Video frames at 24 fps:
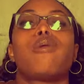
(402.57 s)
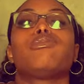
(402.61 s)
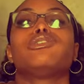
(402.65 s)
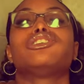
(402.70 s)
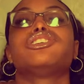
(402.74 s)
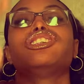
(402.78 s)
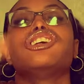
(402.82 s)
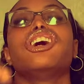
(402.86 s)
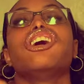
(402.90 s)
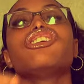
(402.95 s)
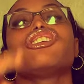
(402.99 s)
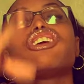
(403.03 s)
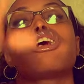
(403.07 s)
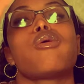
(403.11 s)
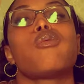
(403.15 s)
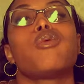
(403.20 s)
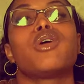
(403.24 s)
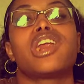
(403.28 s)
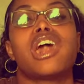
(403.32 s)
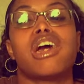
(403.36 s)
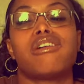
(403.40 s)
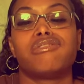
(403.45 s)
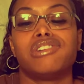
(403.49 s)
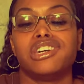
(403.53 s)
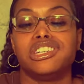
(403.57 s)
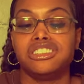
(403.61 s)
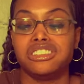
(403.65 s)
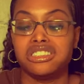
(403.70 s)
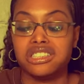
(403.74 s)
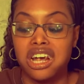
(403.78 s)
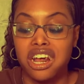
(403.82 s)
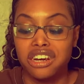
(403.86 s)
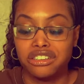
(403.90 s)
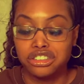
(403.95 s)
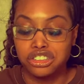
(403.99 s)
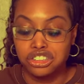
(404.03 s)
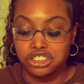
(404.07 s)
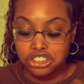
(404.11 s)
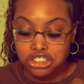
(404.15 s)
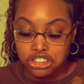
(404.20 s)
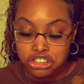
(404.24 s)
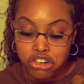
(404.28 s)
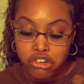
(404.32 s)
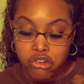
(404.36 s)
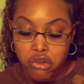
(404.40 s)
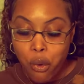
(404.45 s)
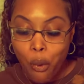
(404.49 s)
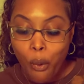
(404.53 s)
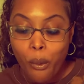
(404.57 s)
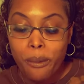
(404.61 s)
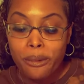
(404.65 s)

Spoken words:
gonna tell y'all what I rated at the end,